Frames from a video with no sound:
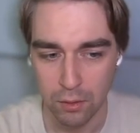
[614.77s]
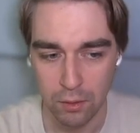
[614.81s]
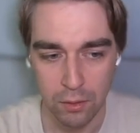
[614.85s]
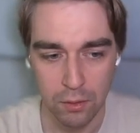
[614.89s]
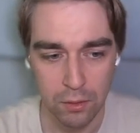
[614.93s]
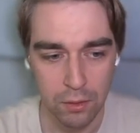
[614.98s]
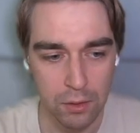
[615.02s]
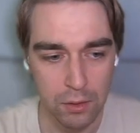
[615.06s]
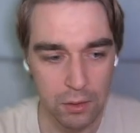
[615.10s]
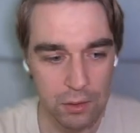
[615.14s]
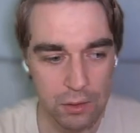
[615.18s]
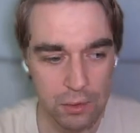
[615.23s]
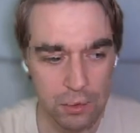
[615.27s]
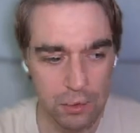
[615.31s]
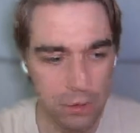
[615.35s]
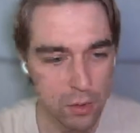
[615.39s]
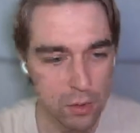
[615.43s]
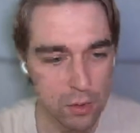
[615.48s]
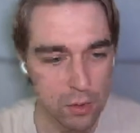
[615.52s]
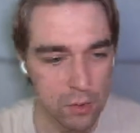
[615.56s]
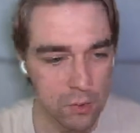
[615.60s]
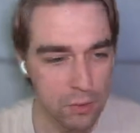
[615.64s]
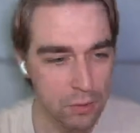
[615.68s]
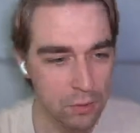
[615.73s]
That's the
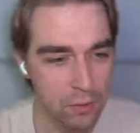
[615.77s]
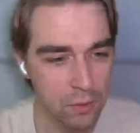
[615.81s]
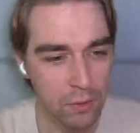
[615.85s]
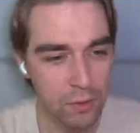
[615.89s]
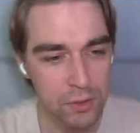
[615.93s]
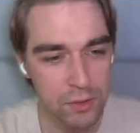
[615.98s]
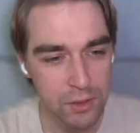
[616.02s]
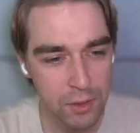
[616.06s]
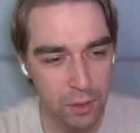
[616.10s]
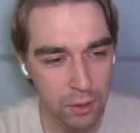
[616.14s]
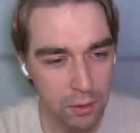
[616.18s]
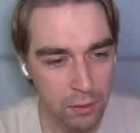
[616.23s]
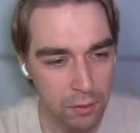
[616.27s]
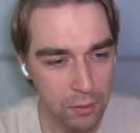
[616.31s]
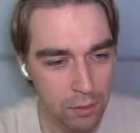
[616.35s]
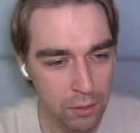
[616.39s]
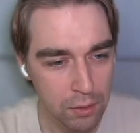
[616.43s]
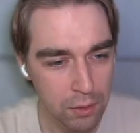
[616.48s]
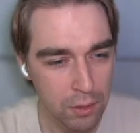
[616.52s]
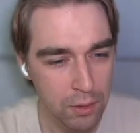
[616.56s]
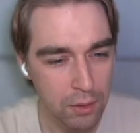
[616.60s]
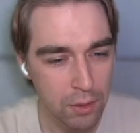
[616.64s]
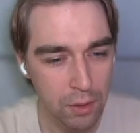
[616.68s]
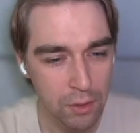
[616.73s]
first. The second
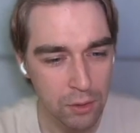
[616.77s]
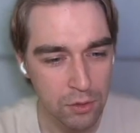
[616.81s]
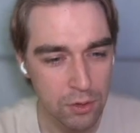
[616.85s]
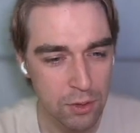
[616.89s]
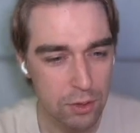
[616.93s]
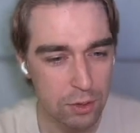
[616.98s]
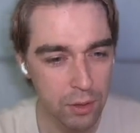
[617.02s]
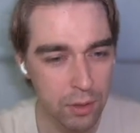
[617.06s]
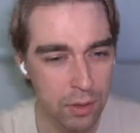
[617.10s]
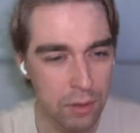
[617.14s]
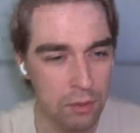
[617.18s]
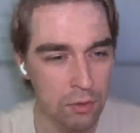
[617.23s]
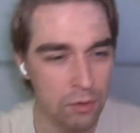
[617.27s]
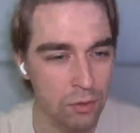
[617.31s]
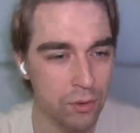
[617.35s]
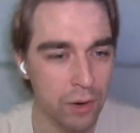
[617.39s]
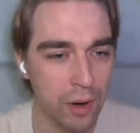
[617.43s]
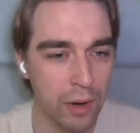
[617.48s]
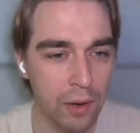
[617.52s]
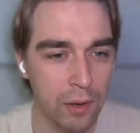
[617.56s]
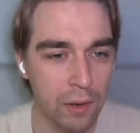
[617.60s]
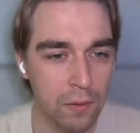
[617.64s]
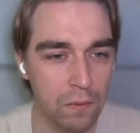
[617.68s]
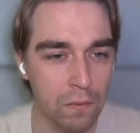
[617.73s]
architecture I
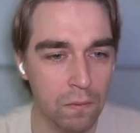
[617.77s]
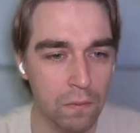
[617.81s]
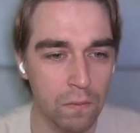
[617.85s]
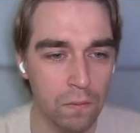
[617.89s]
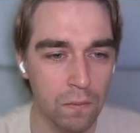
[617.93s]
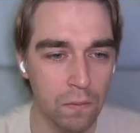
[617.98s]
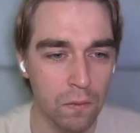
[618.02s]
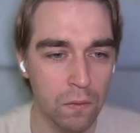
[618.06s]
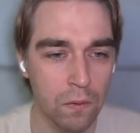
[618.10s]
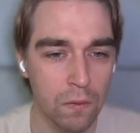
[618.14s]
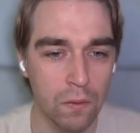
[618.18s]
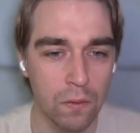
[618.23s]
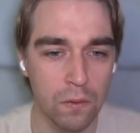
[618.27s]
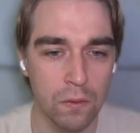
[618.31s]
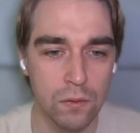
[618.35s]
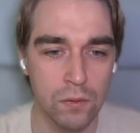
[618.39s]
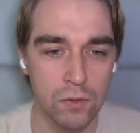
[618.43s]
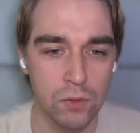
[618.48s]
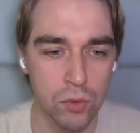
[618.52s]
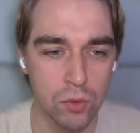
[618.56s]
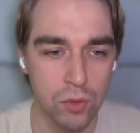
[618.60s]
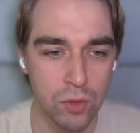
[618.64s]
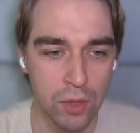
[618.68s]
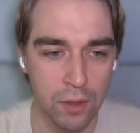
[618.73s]
tried is
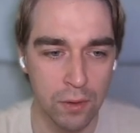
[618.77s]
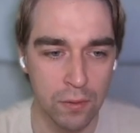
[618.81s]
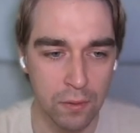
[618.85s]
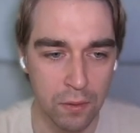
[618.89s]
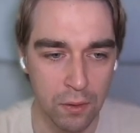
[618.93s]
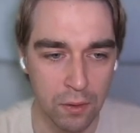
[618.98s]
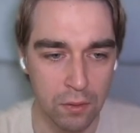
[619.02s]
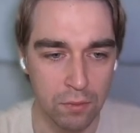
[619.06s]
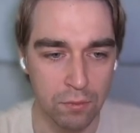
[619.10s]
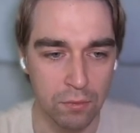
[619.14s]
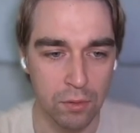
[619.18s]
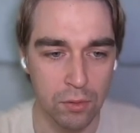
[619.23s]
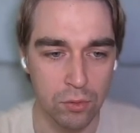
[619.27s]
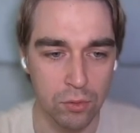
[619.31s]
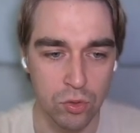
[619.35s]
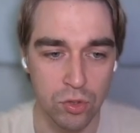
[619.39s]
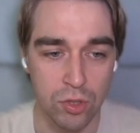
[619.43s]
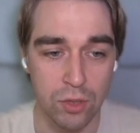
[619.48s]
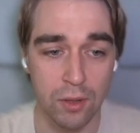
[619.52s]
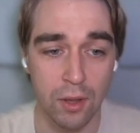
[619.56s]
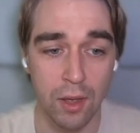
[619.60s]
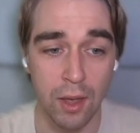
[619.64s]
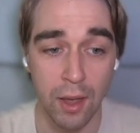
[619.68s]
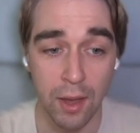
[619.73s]
to take the
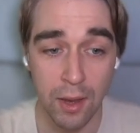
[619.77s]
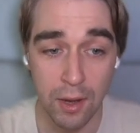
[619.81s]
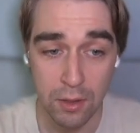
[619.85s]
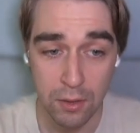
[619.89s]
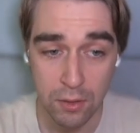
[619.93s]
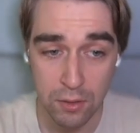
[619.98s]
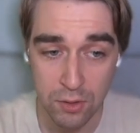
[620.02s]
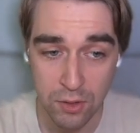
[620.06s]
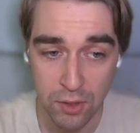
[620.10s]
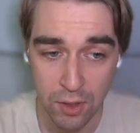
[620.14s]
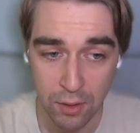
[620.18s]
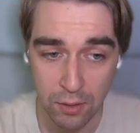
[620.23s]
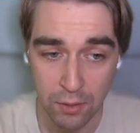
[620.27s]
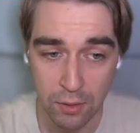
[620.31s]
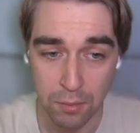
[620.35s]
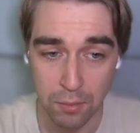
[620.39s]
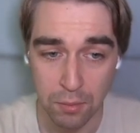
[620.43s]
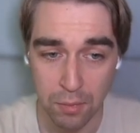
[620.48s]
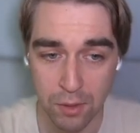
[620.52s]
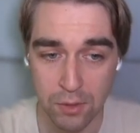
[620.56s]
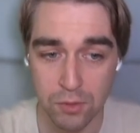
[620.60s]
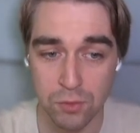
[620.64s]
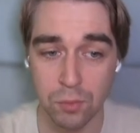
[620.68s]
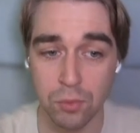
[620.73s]
convolution and take the
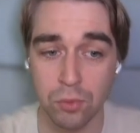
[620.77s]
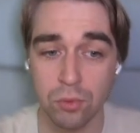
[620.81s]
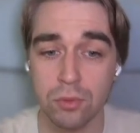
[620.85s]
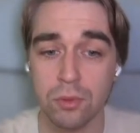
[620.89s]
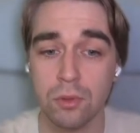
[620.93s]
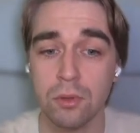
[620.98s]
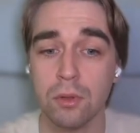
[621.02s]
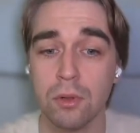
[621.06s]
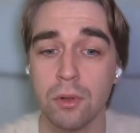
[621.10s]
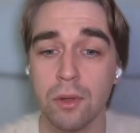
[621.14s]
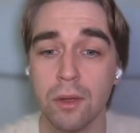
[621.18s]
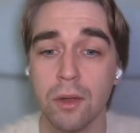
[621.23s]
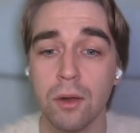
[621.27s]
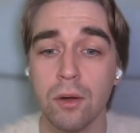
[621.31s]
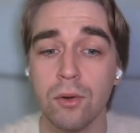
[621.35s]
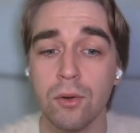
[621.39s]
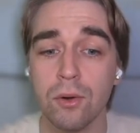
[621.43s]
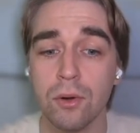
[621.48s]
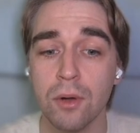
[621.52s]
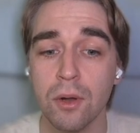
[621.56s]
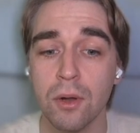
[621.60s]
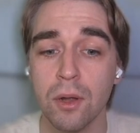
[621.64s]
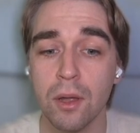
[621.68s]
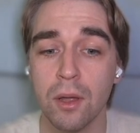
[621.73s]
MaxPooling layer,
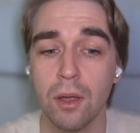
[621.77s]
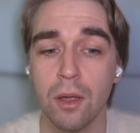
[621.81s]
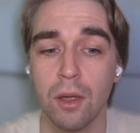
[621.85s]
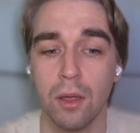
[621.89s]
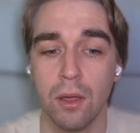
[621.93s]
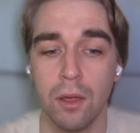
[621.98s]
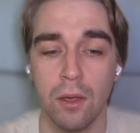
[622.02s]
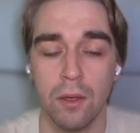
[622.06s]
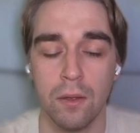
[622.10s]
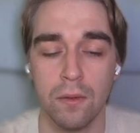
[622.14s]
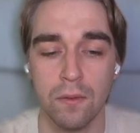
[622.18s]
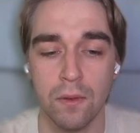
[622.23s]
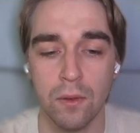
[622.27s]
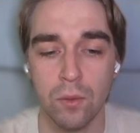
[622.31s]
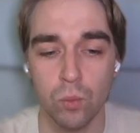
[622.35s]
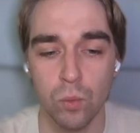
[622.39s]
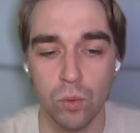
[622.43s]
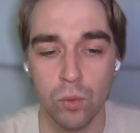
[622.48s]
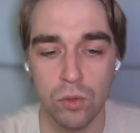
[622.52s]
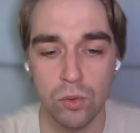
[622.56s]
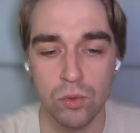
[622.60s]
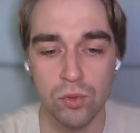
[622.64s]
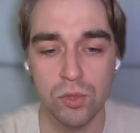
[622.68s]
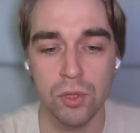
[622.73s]
and then
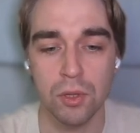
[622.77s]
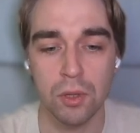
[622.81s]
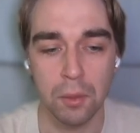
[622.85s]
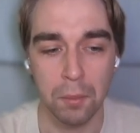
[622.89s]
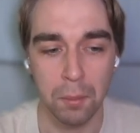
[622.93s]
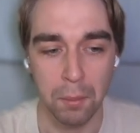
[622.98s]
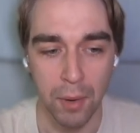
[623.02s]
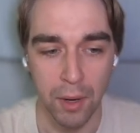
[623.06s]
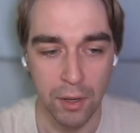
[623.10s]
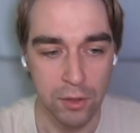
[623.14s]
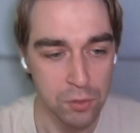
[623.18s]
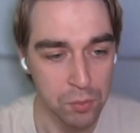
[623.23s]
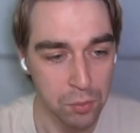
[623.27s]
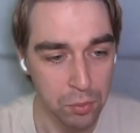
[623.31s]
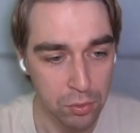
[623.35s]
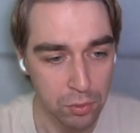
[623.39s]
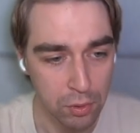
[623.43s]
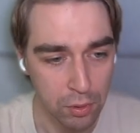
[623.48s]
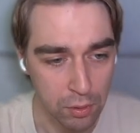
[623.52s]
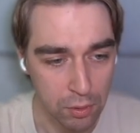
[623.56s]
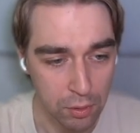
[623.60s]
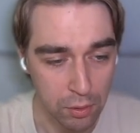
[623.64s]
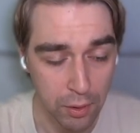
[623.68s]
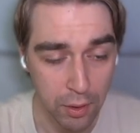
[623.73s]
we're using the
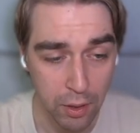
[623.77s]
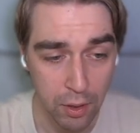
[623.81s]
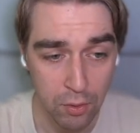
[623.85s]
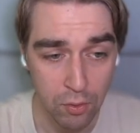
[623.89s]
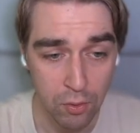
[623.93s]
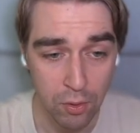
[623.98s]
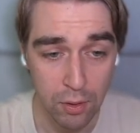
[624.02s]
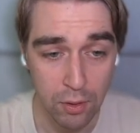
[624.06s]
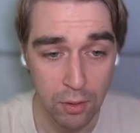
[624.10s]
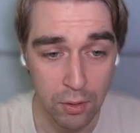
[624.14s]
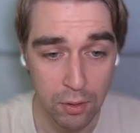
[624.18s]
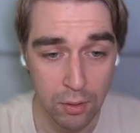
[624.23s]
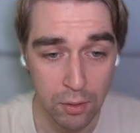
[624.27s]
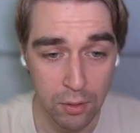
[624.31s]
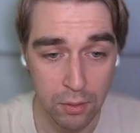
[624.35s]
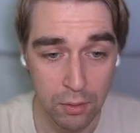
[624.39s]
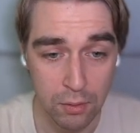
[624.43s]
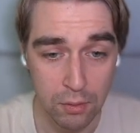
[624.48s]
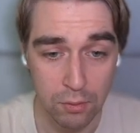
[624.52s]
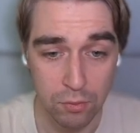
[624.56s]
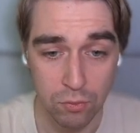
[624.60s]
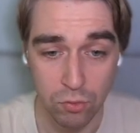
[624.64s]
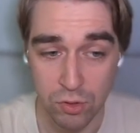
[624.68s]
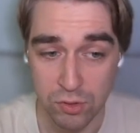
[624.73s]
MaxPooling layer
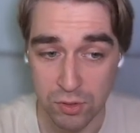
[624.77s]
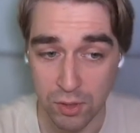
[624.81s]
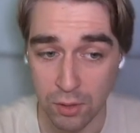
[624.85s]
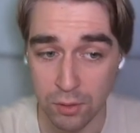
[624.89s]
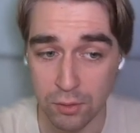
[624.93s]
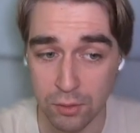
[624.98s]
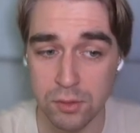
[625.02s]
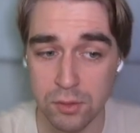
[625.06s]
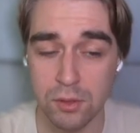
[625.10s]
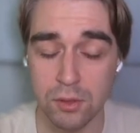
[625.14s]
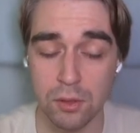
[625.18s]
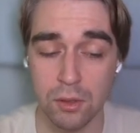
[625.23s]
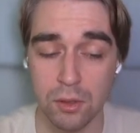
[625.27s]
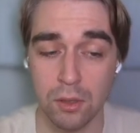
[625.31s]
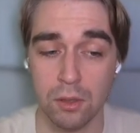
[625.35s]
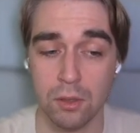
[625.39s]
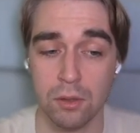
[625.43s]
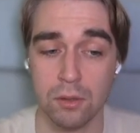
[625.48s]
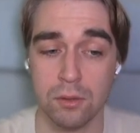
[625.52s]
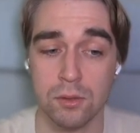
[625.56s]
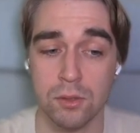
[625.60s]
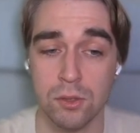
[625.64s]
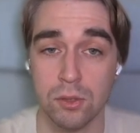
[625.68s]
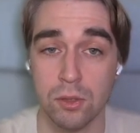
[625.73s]
results
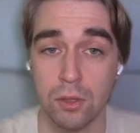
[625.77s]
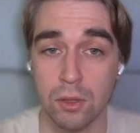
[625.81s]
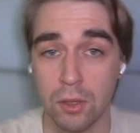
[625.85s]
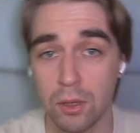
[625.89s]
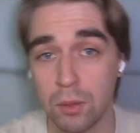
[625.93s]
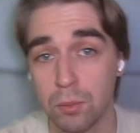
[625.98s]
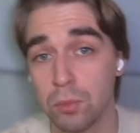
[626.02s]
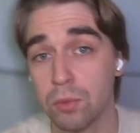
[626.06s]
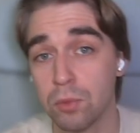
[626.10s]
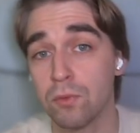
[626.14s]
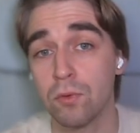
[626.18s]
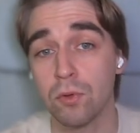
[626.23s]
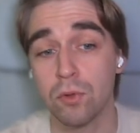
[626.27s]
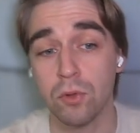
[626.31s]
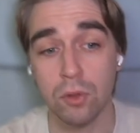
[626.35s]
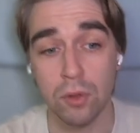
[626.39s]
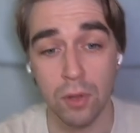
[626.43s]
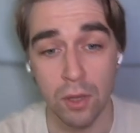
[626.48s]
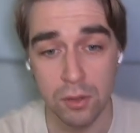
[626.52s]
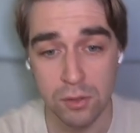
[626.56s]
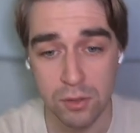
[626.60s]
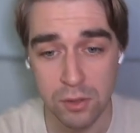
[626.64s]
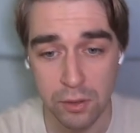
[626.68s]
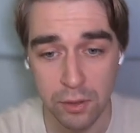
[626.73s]
as the input for the
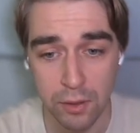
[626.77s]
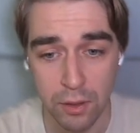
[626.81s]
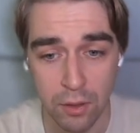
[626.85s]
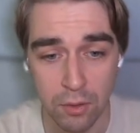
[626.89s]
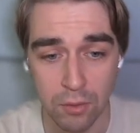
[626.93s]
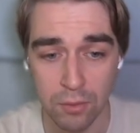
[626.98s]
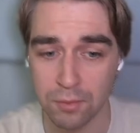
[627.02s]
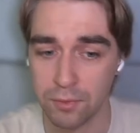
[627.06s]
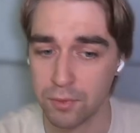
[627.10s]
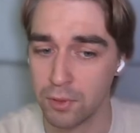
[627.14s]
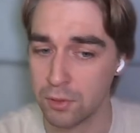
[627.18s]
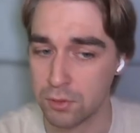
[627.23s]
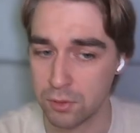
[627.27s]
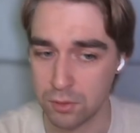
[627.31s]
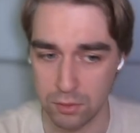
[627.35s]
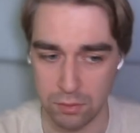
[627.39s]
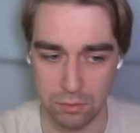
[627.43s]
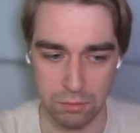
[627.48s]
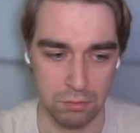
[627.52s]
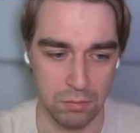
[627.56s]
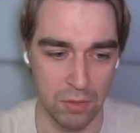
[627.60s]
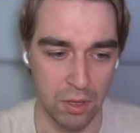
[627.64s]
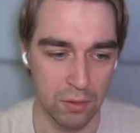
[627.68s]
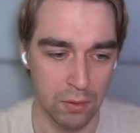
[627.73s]
dense layer. That's
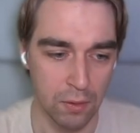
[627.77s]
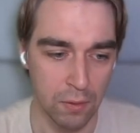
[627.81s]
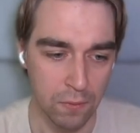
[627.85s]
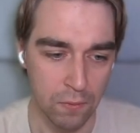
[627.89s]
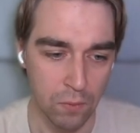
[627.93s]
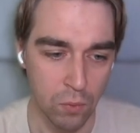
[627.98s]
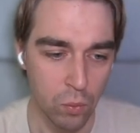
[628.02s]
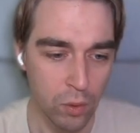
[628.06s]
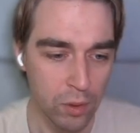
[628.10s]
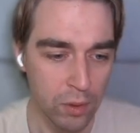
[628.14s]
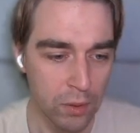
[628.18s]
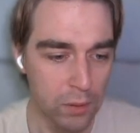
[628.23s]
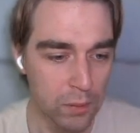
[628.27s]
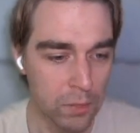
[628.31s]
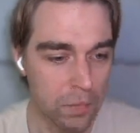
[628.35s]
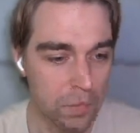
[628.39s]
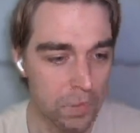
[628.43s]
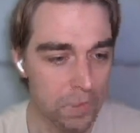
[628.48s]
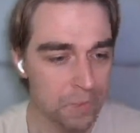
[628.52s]
another one.